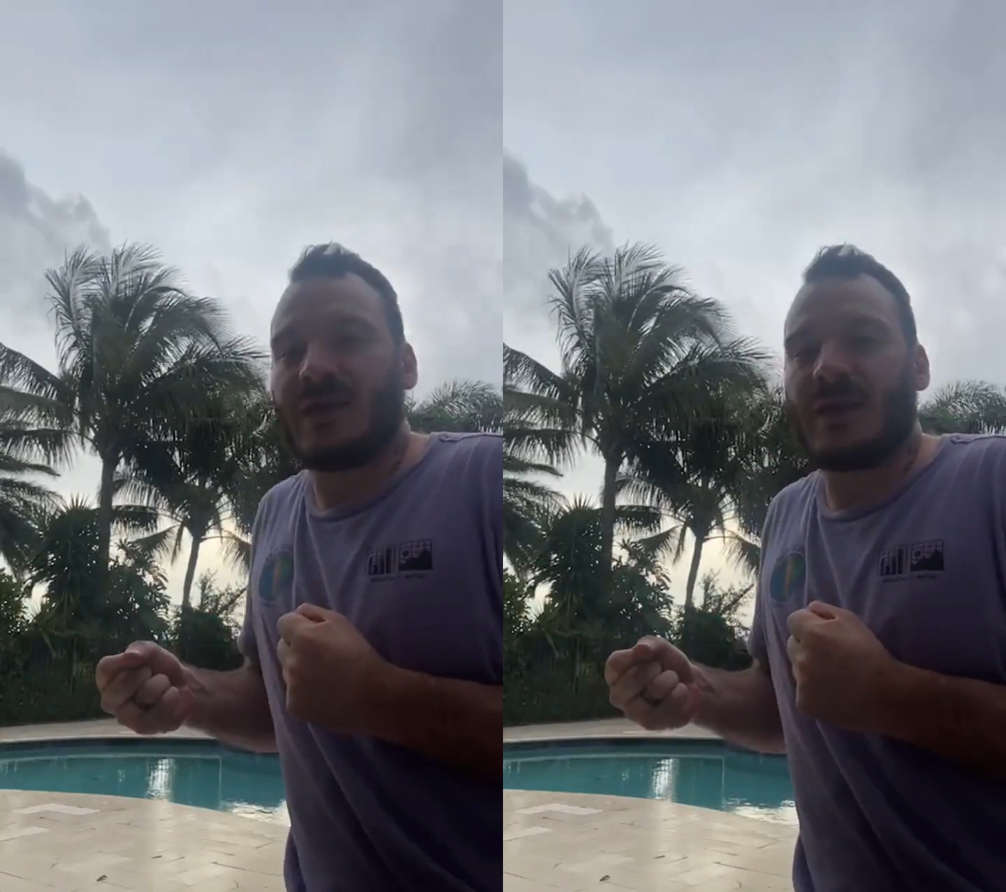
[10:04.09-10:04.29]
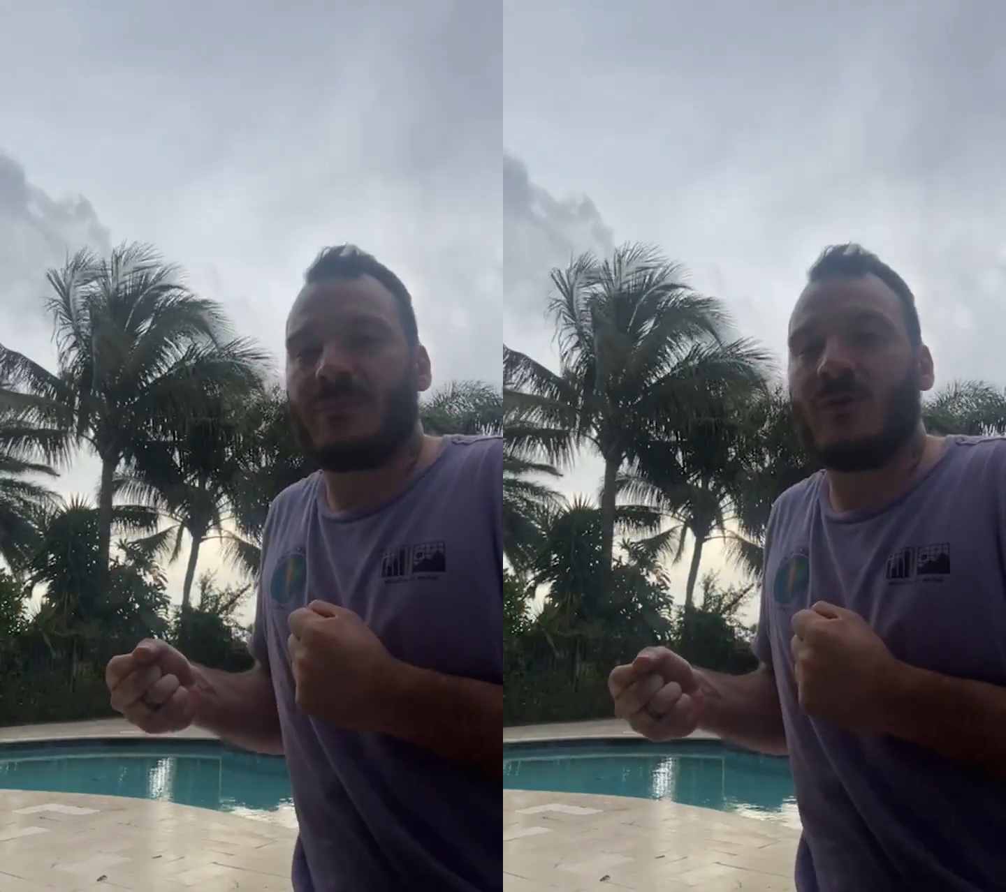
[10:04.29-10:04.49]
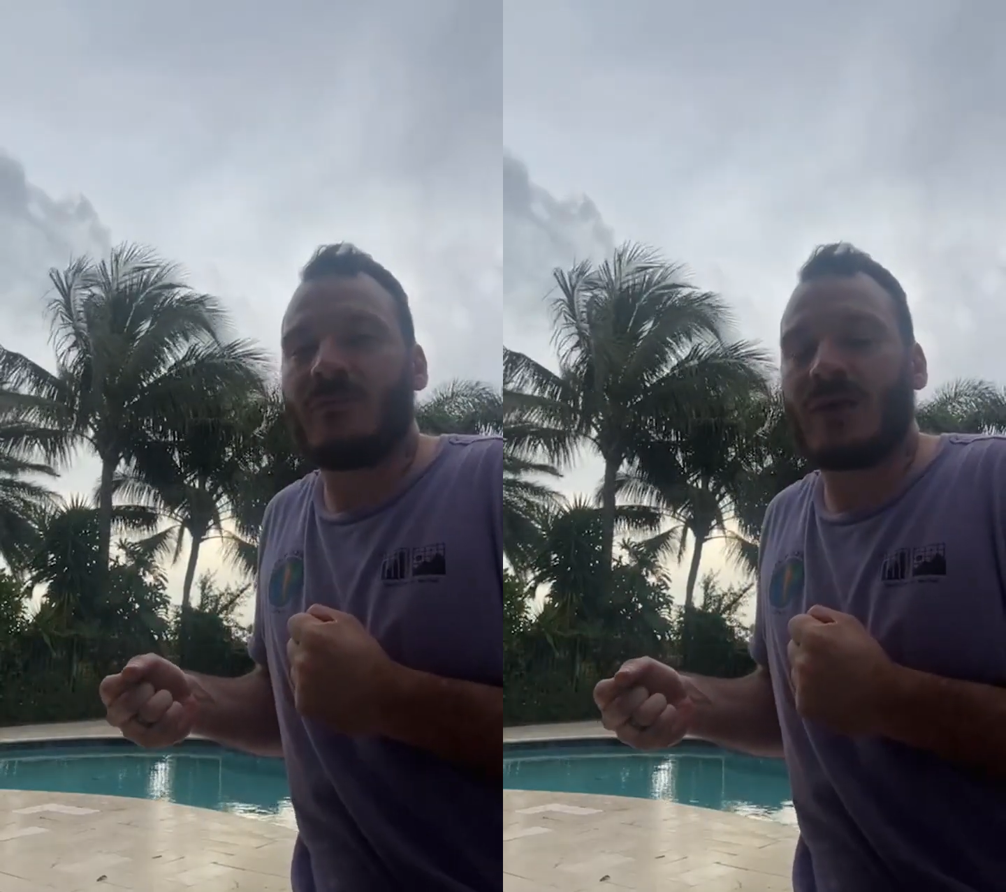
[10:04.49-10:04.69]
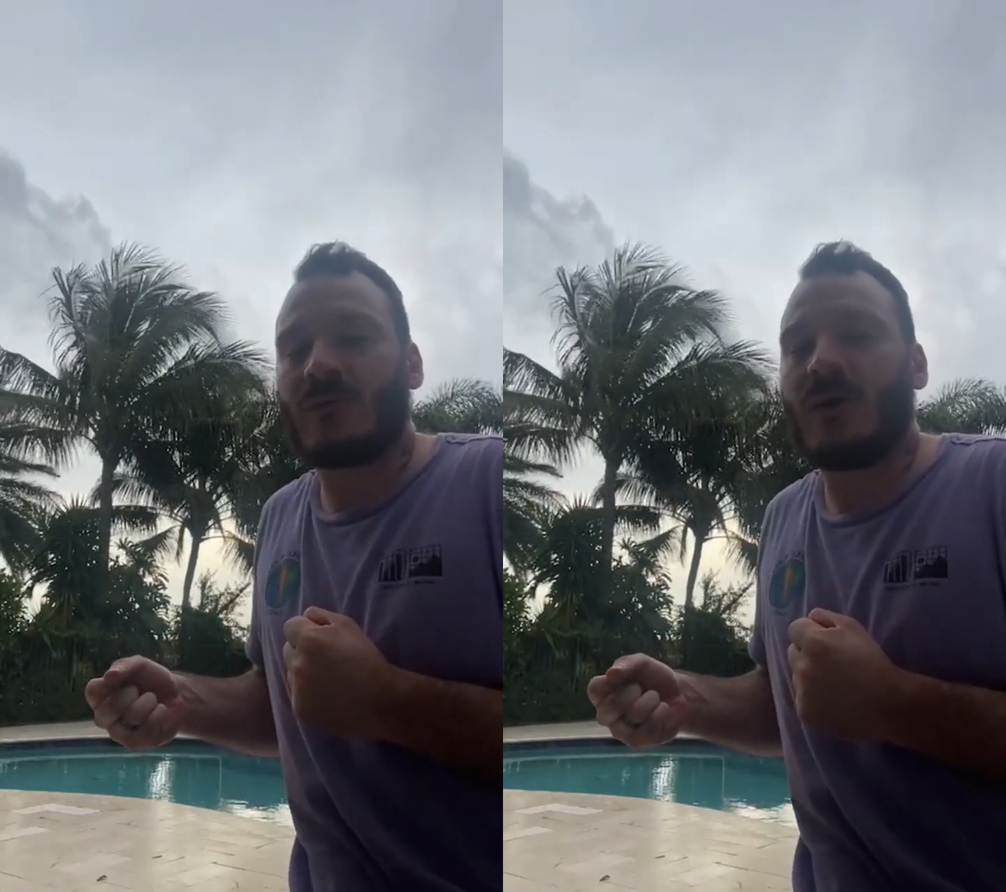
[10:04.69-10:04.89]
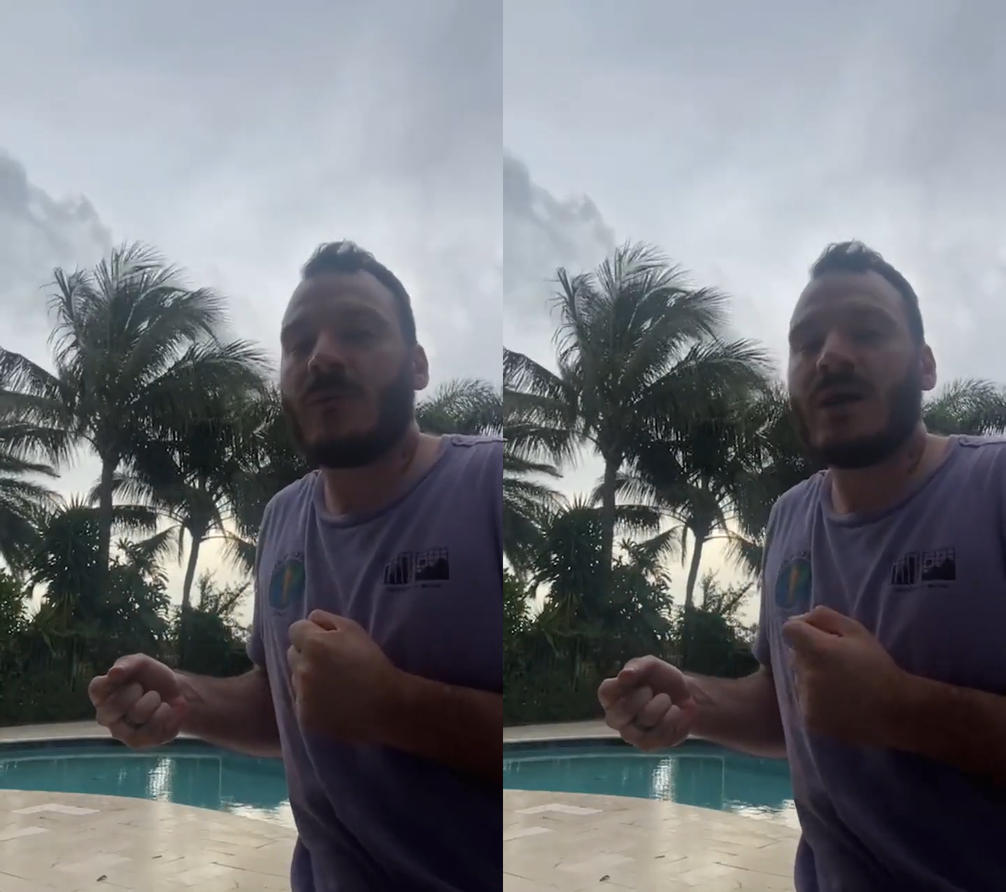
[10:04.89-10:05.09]
they get pulled by
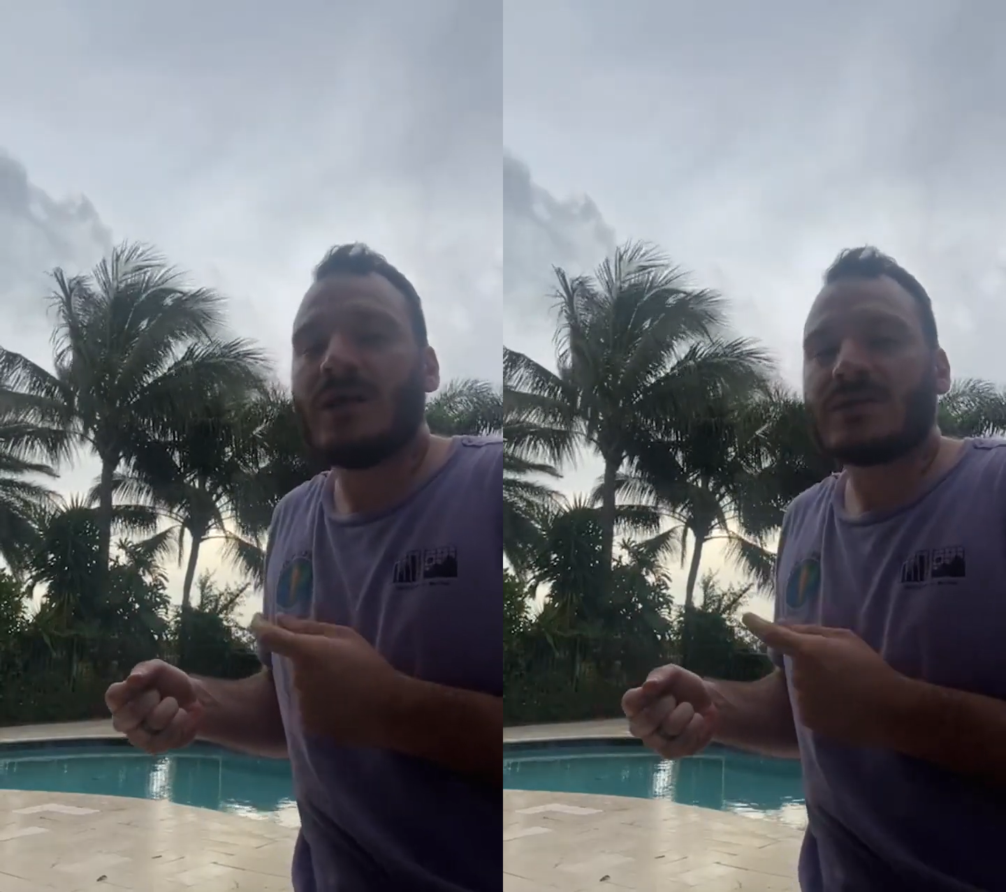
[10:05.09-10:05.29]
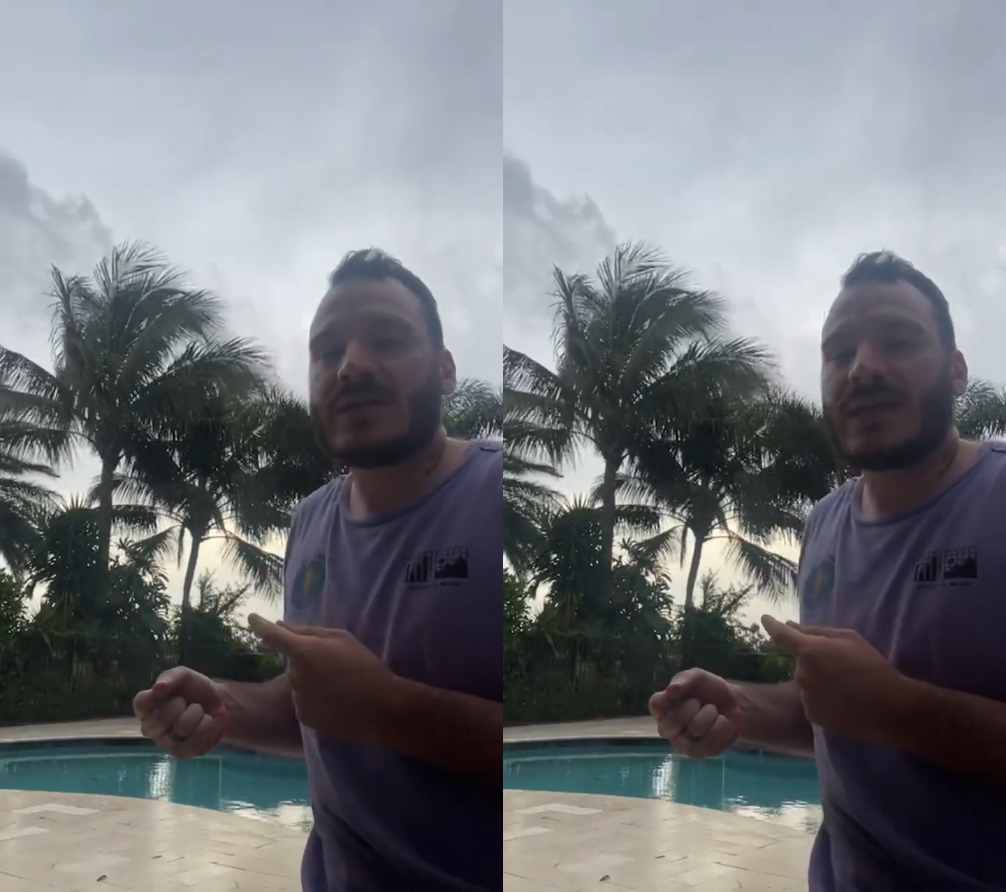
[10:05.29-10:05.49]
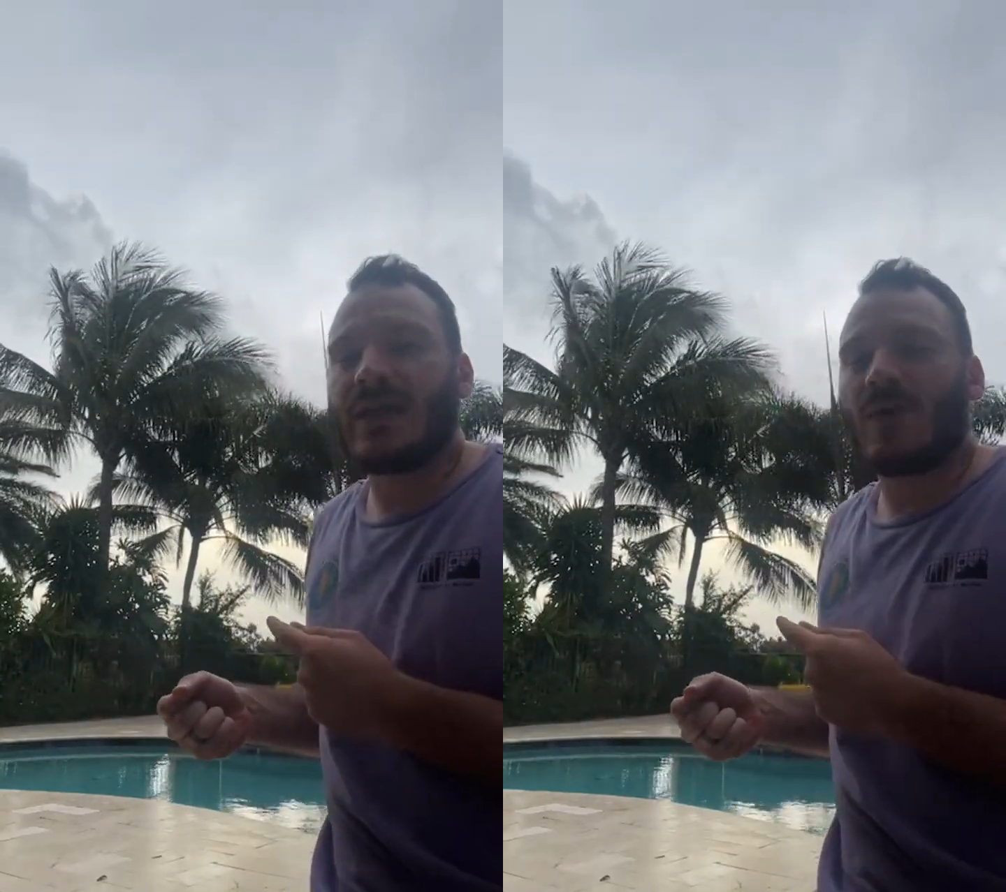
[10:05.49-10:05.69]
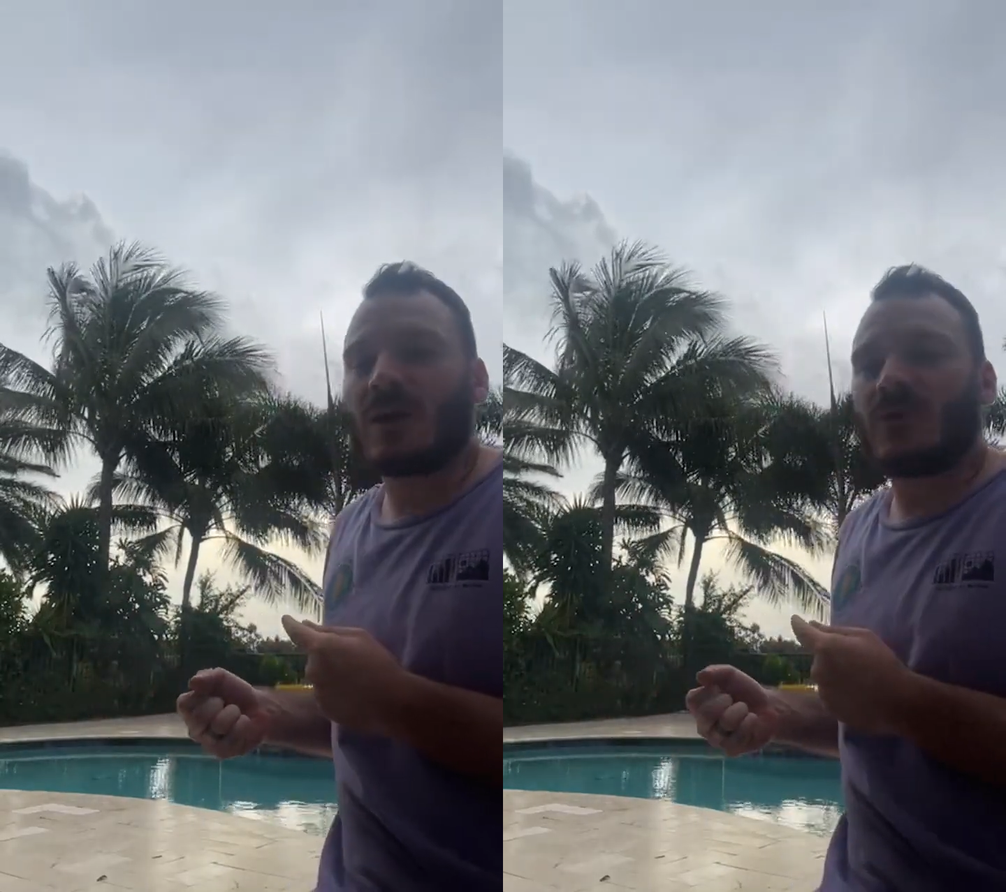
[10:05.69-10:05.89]
the rope, so they can't